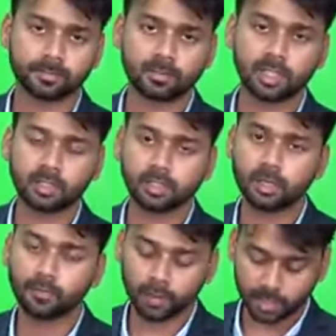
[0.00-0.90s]
This is
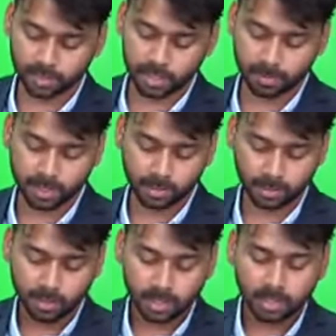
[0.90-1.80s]
the first statement.
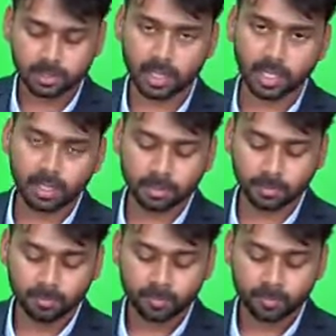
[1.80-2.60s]
Second,